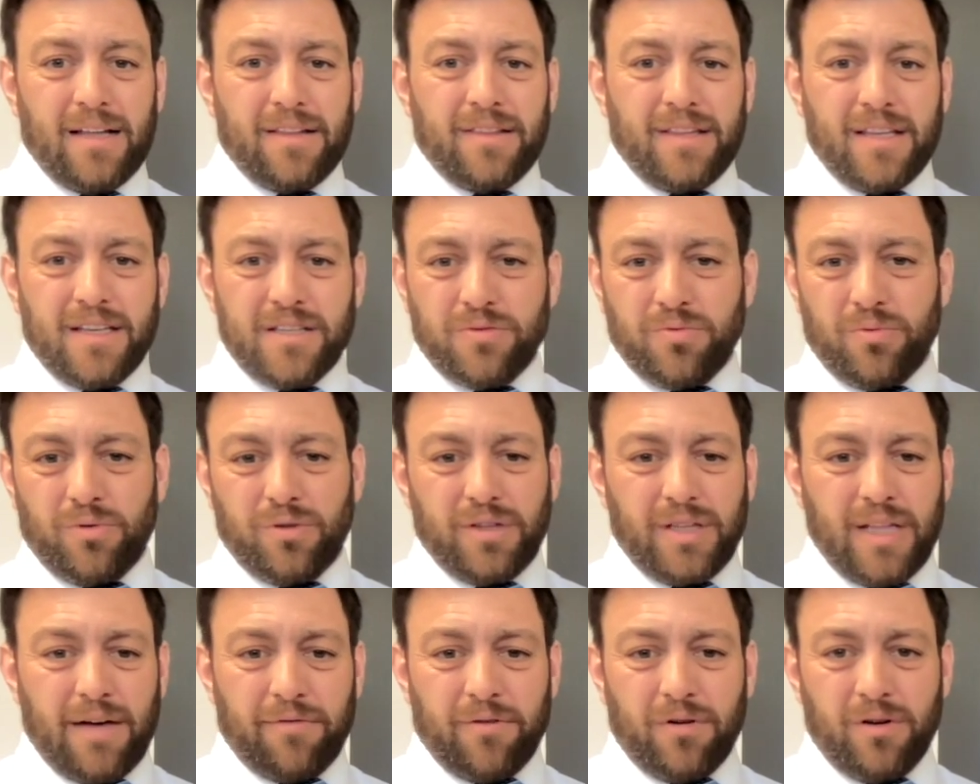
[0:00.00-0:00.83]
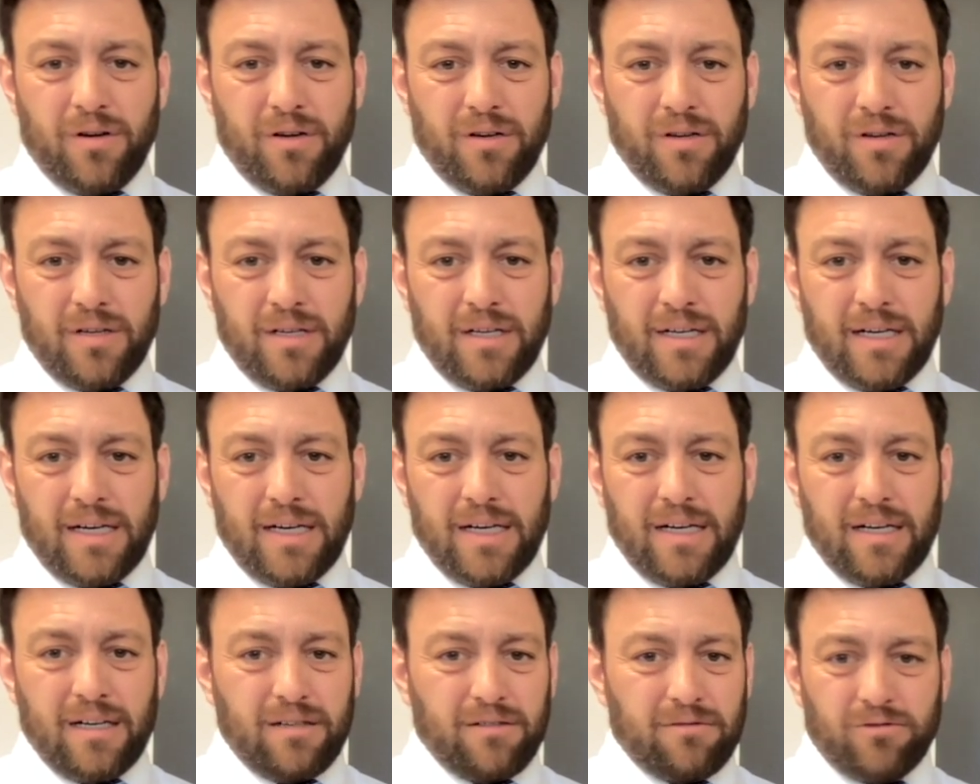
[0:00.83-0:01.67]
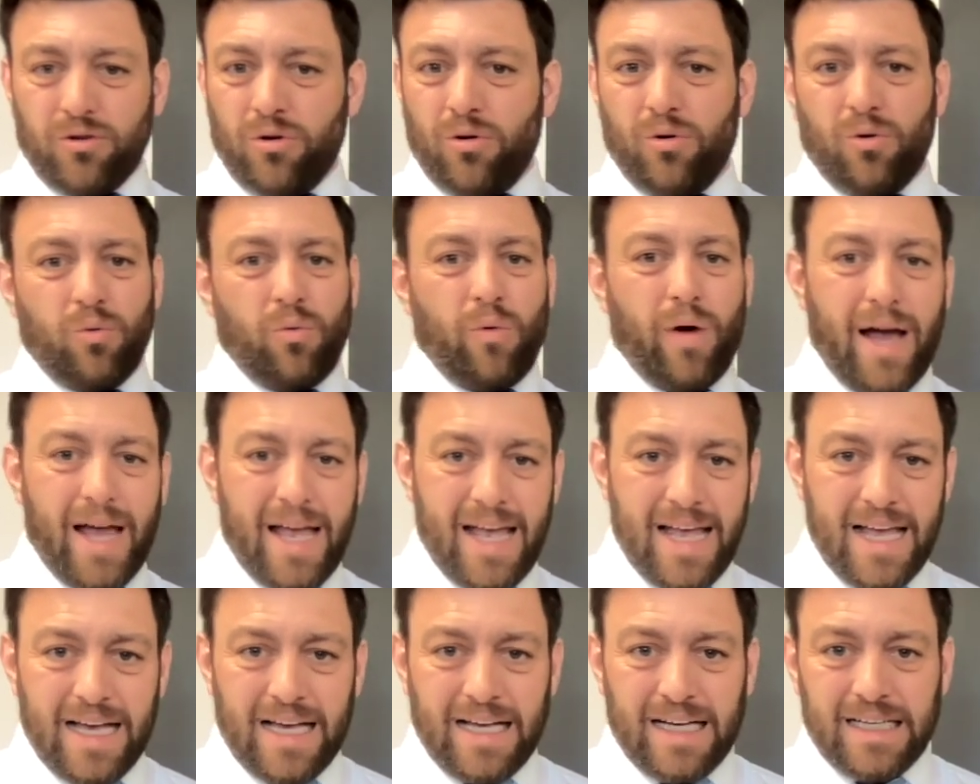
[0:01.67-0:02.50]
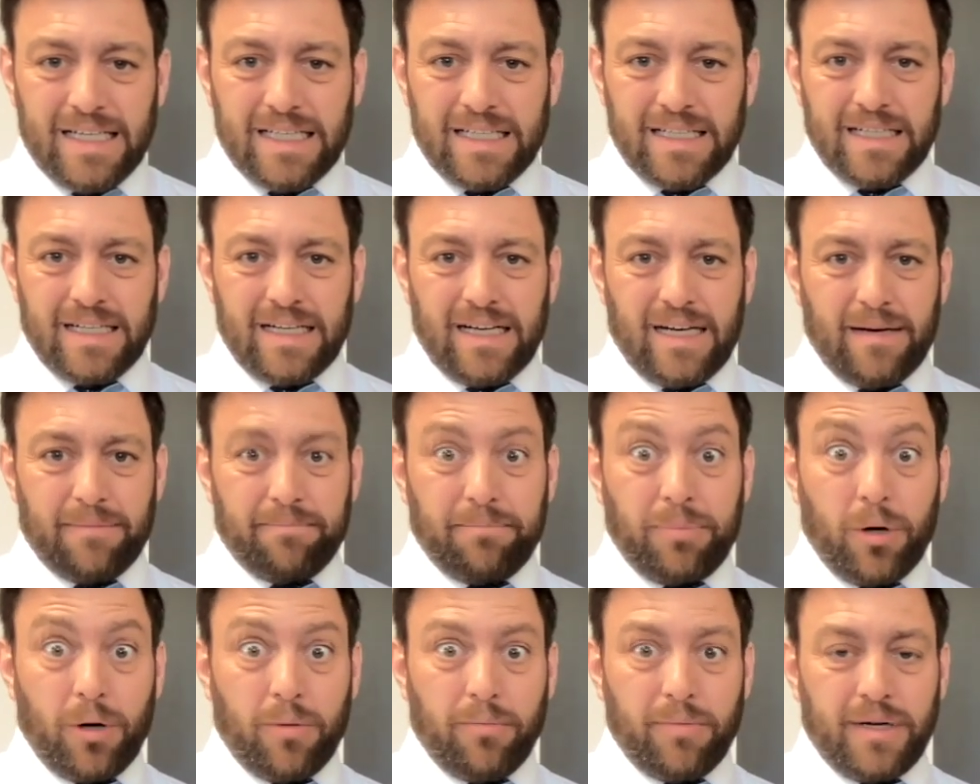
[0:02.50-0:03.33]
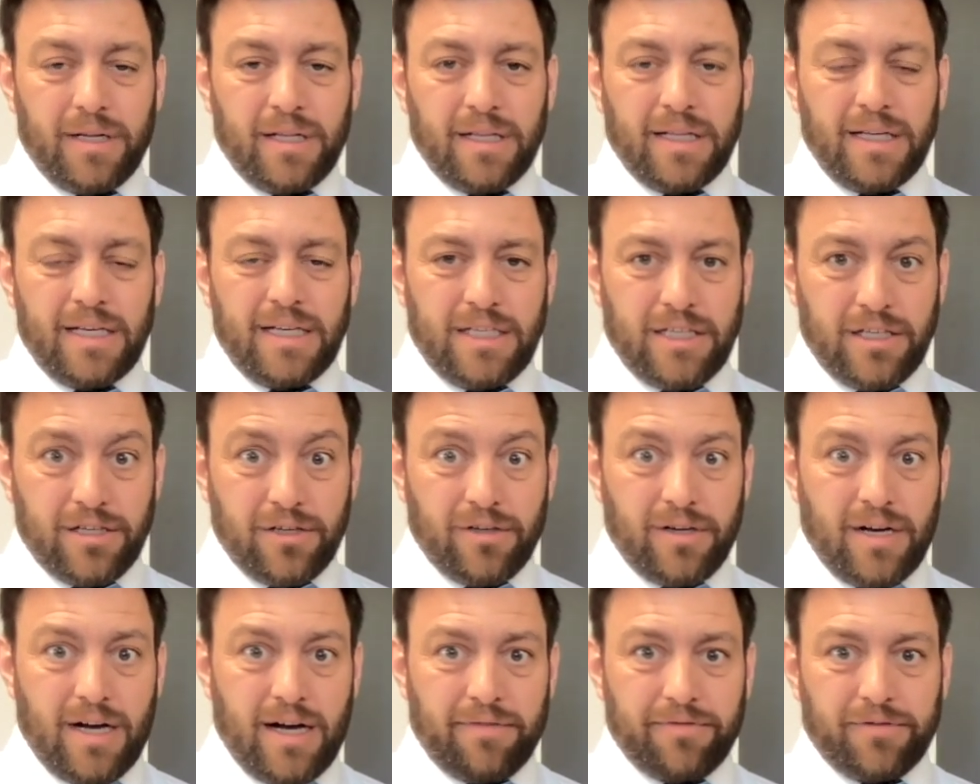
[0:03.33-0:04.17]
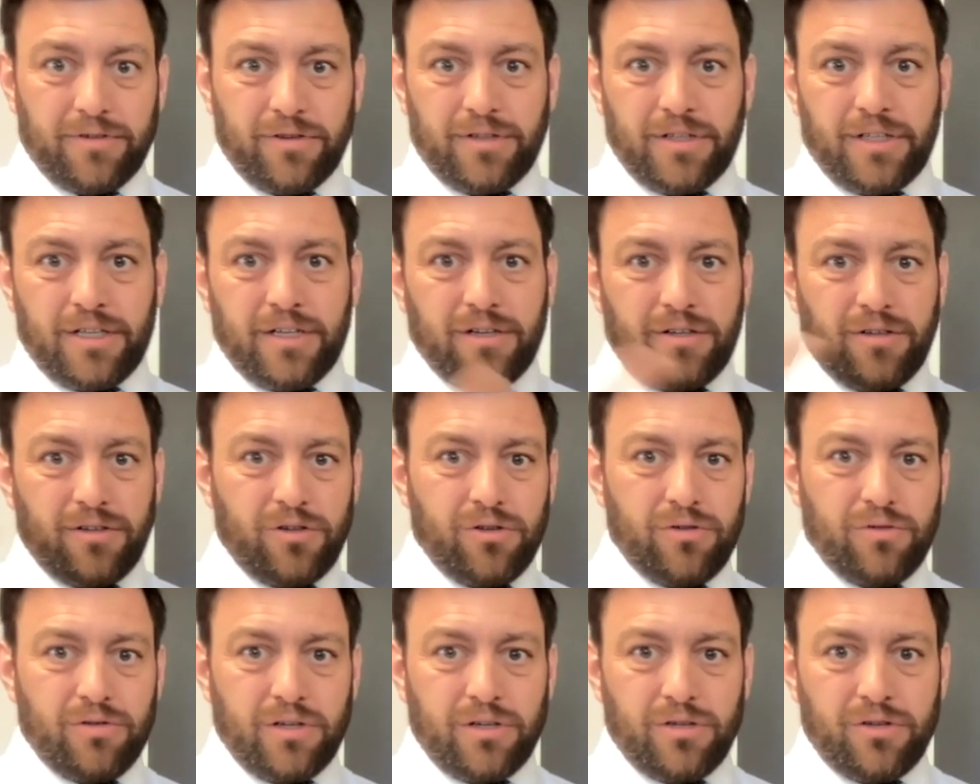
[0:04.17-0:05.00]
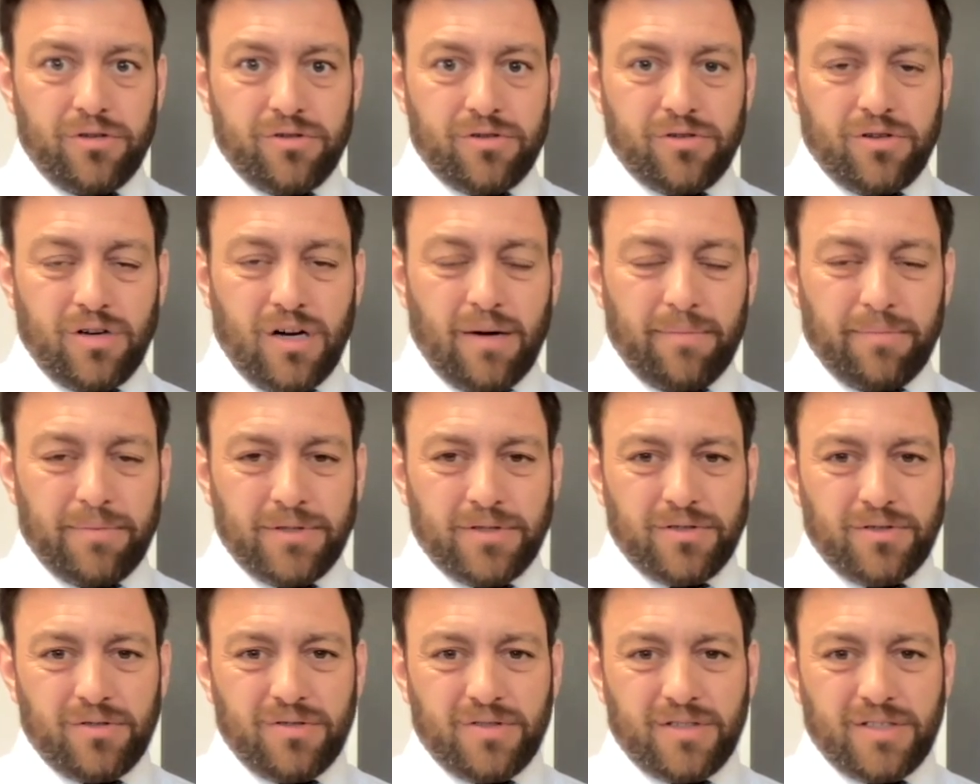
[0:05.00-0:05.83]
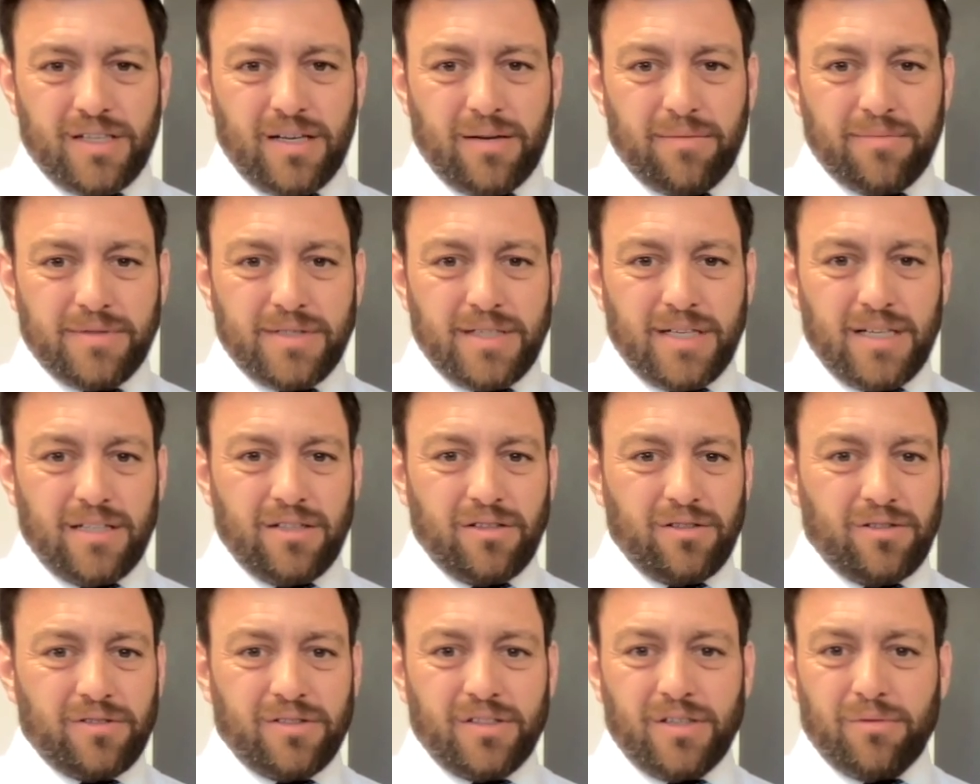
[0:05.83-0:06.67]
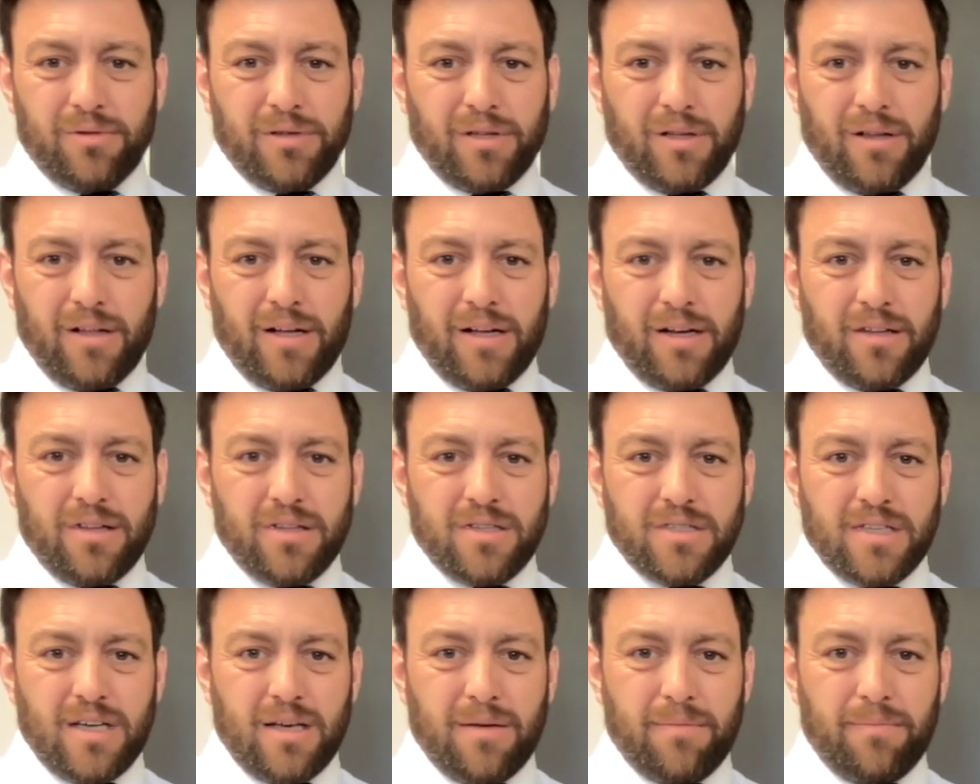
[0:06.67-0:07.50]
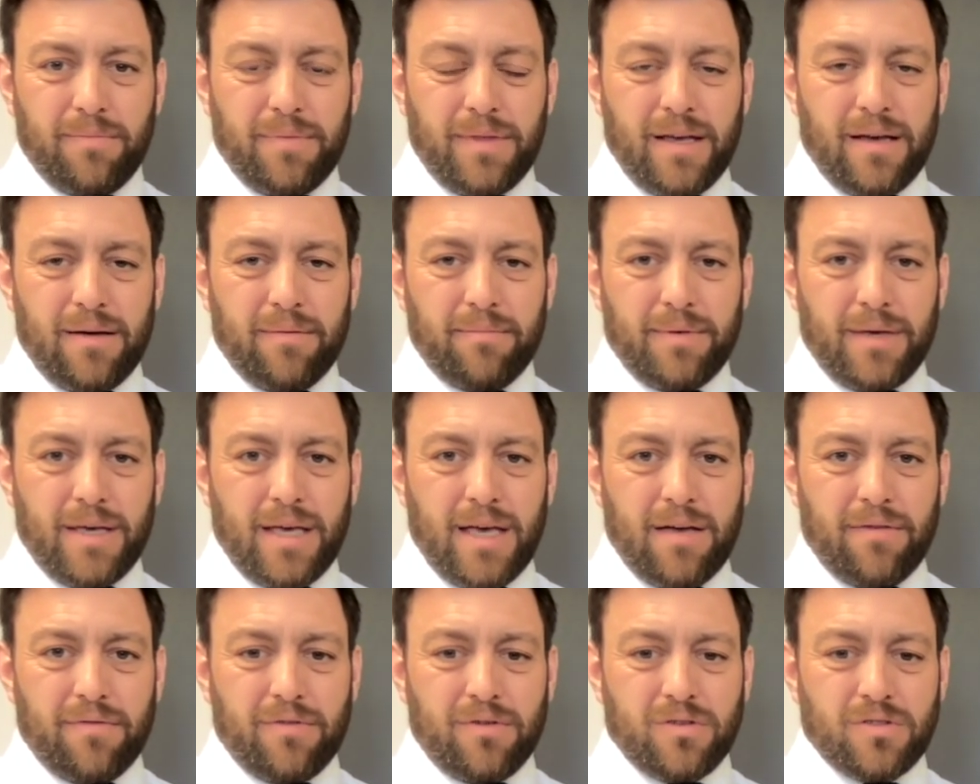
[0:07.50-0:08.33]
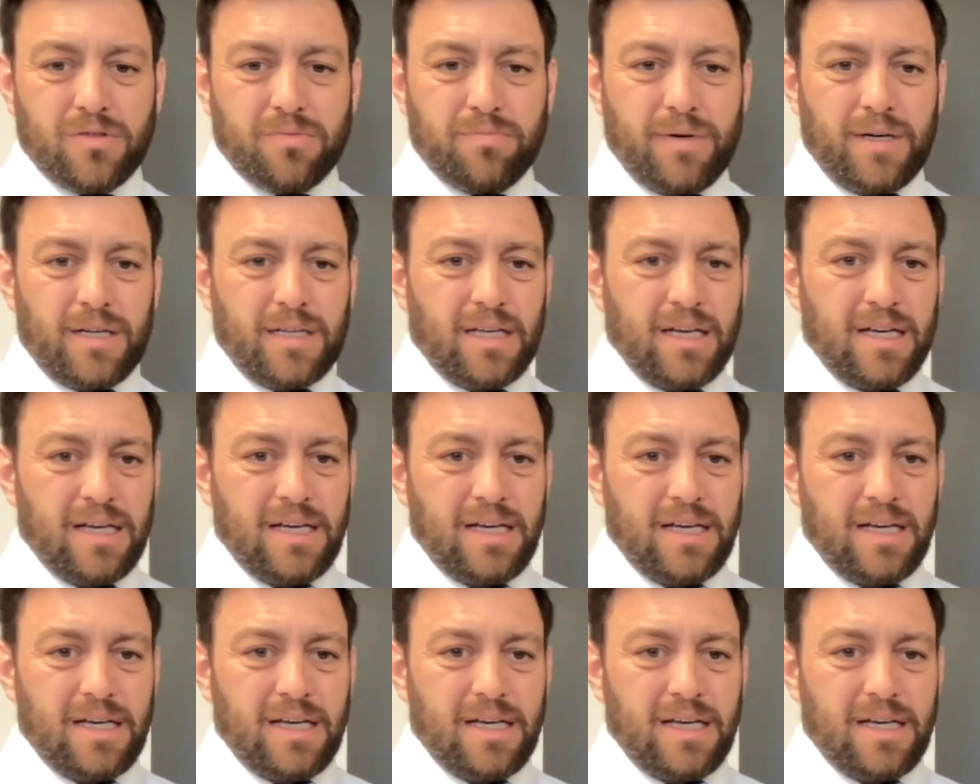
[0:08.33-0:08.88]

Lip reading: This will never go away permanently. Year after year, a new crop of students comes in. You'll deal with a lot of the same behaviors, but